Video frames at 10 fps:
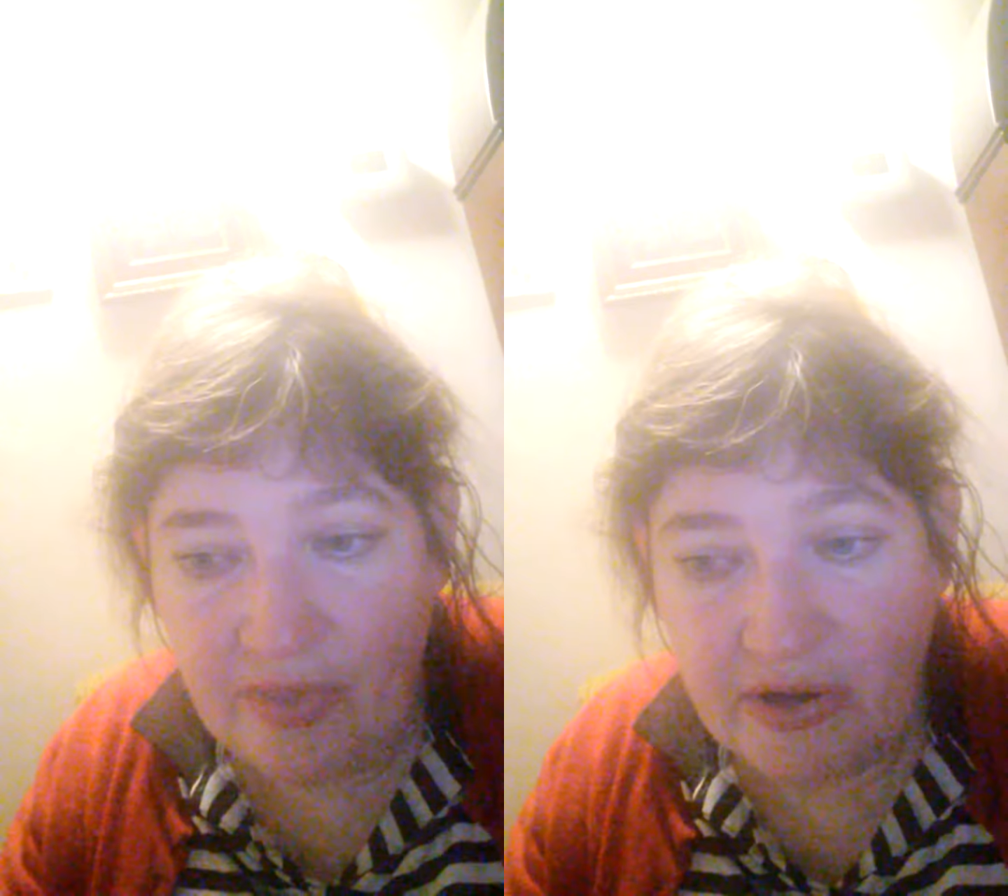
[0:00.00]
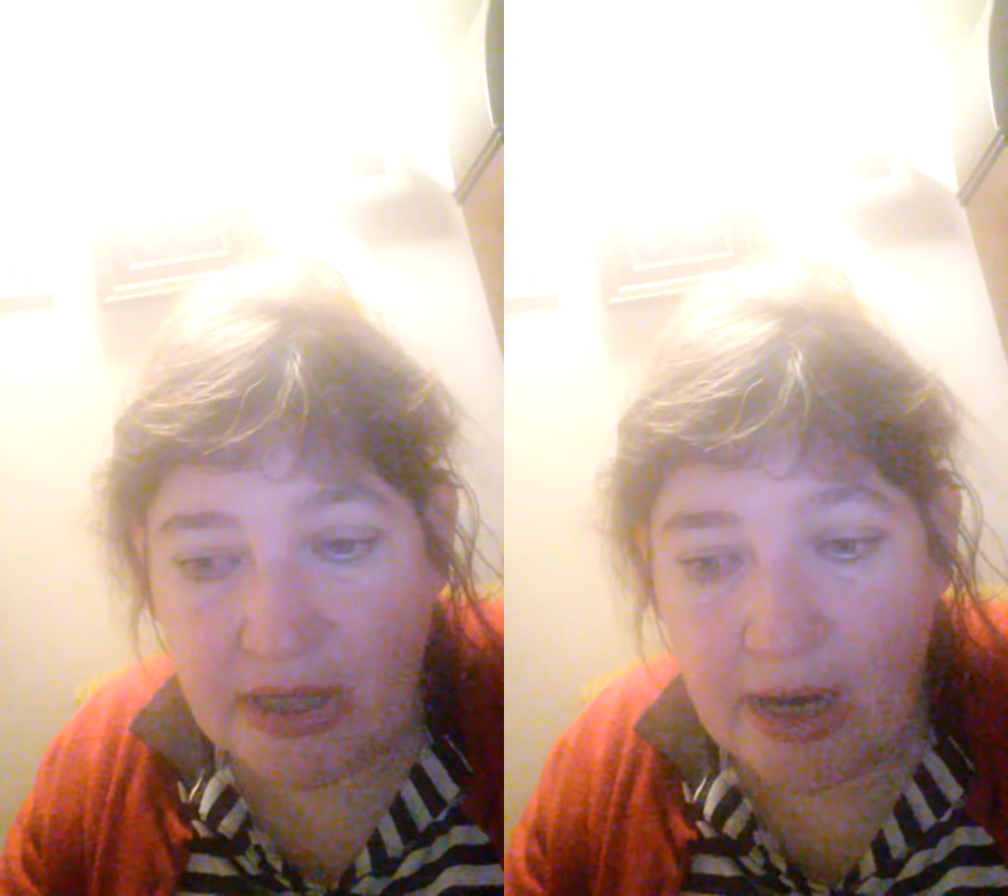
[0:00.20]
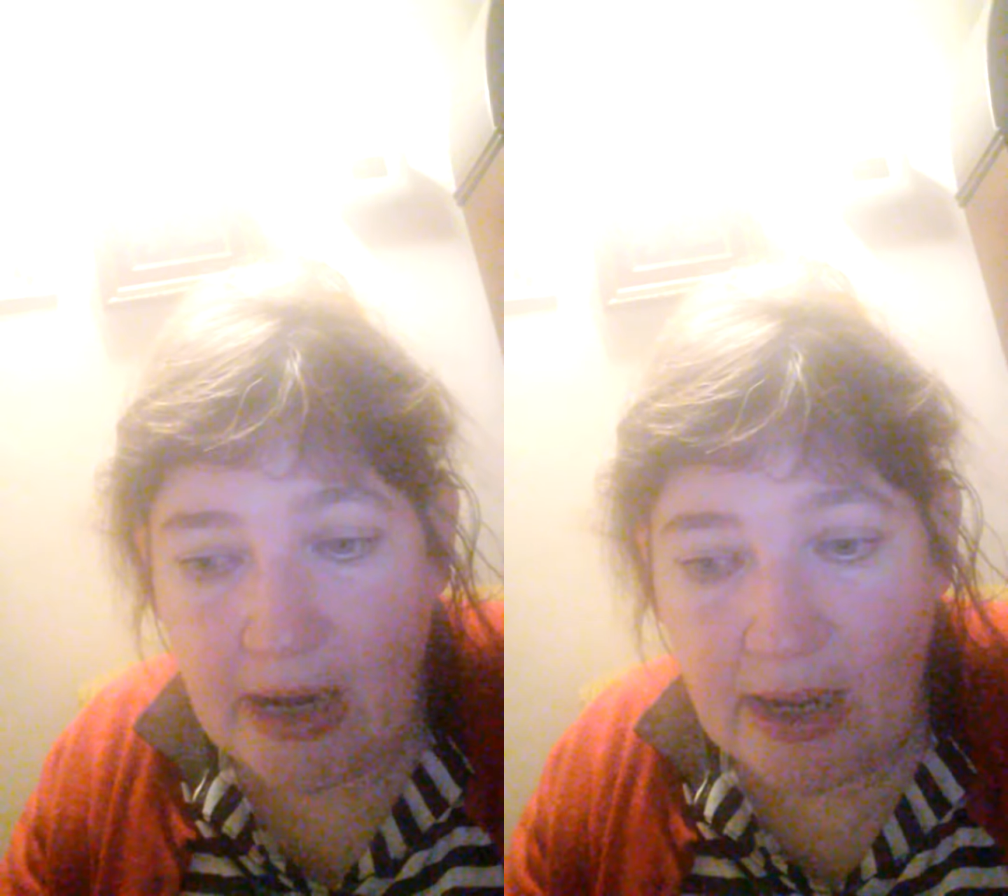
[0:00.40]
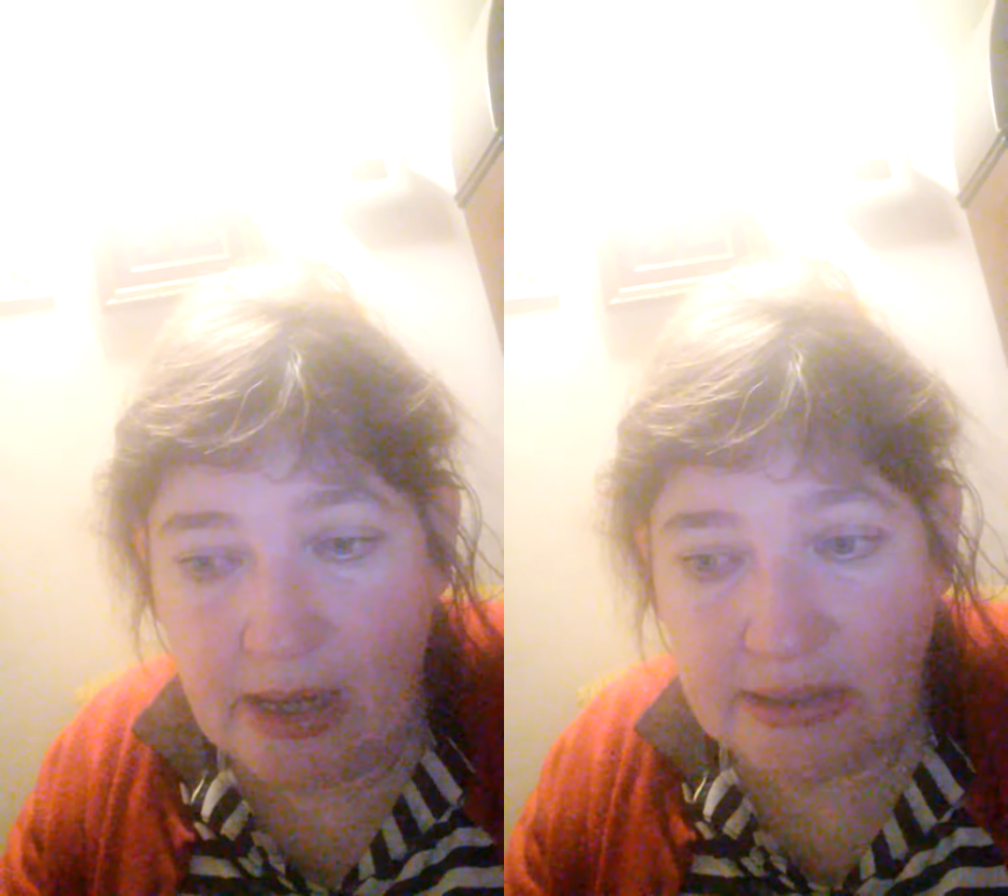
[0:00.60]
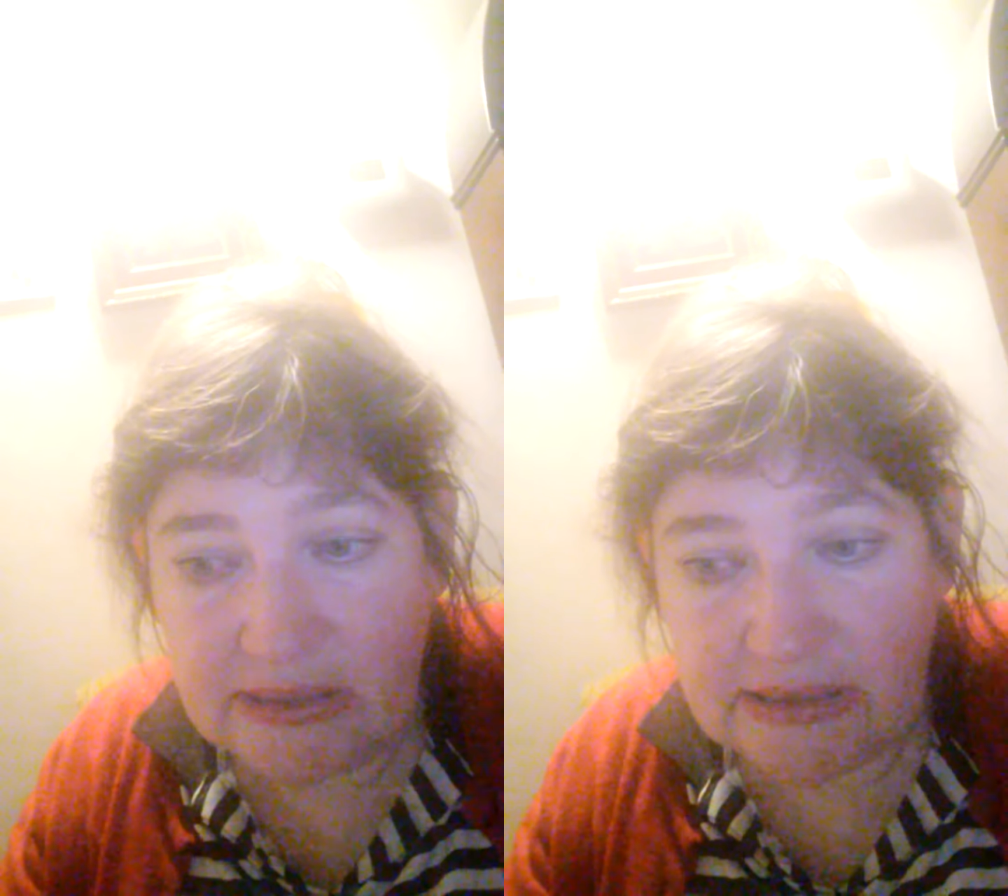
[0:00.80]
the
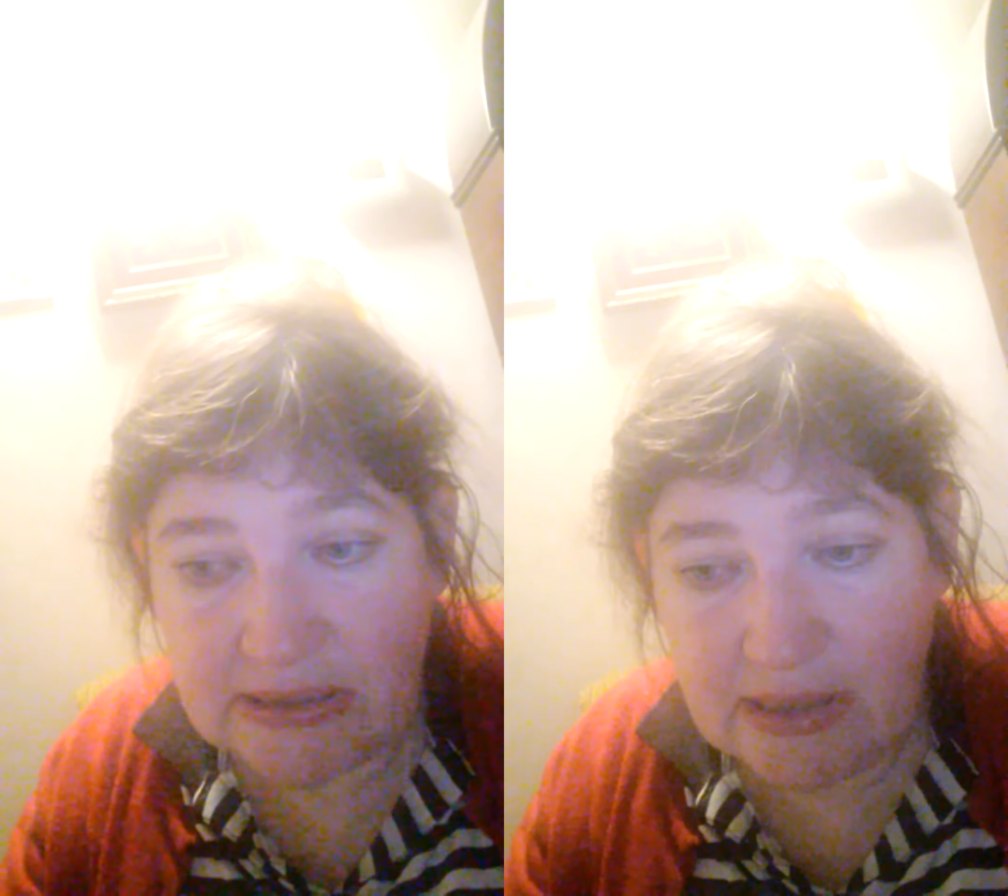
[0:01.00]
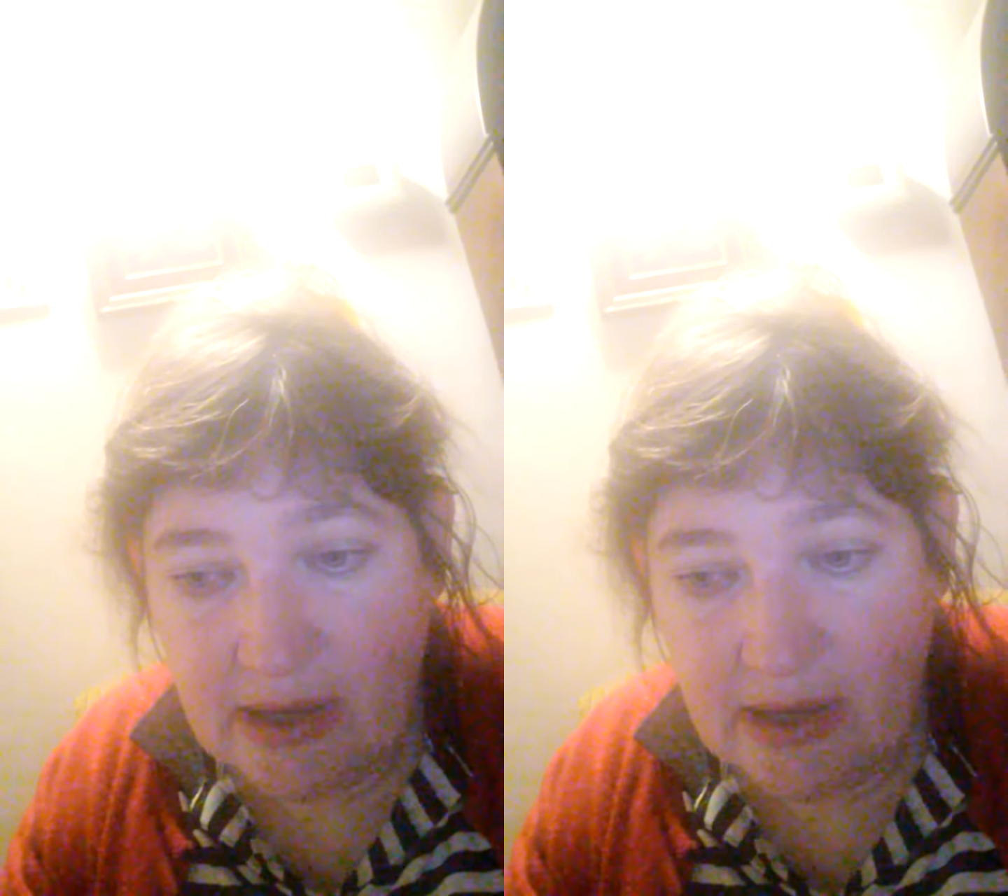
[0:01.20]
rest